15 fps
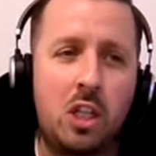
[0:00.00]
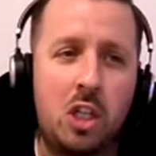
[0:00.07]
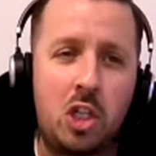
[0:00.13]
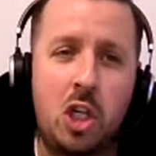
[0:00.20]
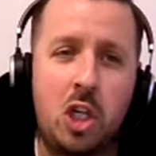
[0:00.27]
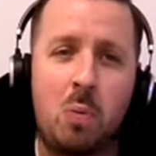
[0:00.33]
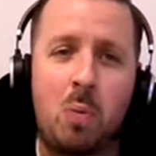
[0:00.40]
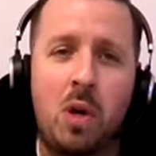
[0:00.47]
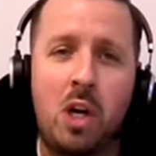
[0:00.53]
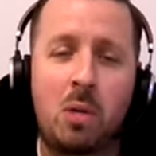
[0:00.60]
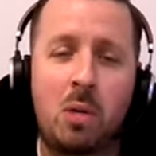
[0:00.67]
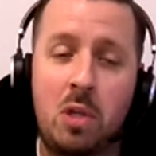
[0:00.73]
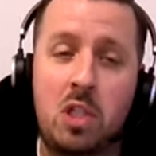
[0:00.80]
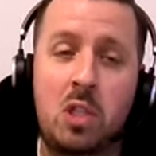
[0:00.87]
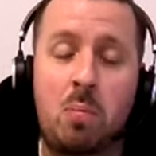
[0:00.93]
the gym
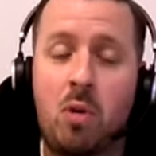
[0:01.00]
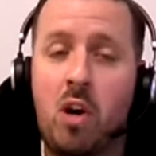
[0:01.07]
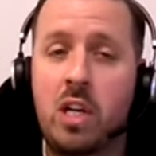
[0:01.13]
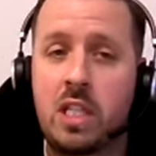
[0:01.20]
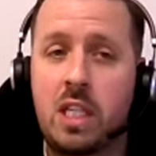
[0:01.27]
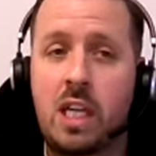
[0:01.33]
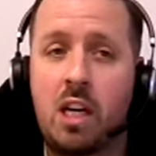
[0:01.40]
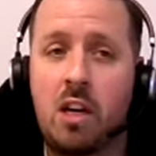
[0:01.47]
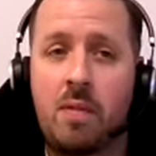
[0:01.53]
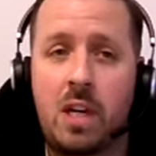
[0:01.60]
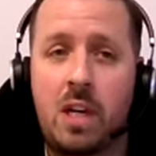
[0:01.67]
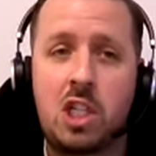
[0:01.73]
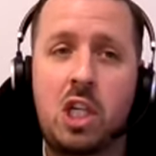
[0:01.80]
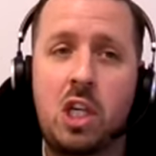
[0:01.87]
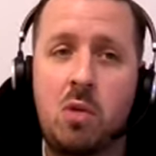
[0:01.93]
work, but surprisingly, I've
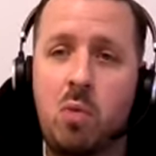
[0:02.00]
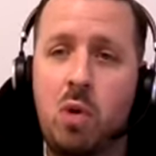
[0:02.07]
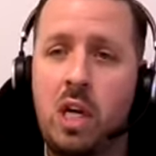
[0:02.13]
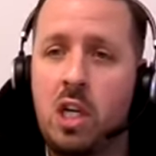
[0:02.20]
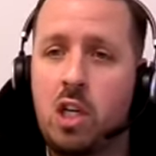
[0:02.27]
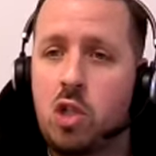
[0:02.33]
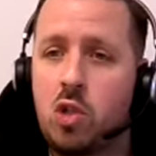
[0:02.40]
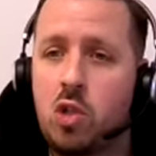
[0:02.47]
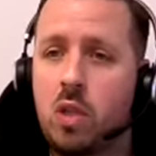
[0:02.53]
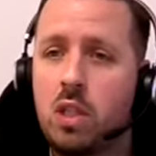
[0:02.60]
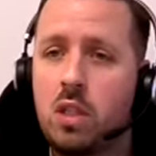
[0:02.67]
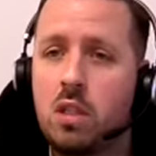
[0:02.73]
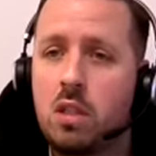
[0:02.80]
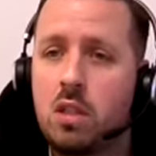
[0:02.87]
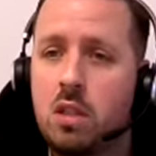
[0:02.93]
actually really
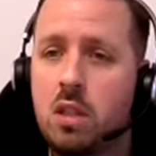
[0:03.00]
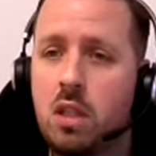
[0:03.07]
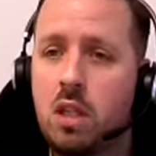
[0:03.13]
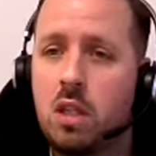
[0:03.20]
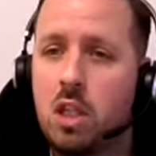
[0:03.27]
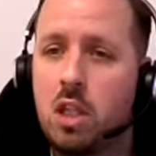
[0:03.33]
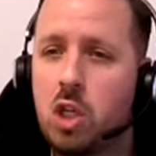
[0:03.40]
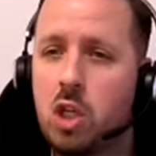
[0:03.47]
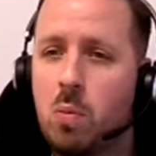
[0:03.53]
enjoyed the, the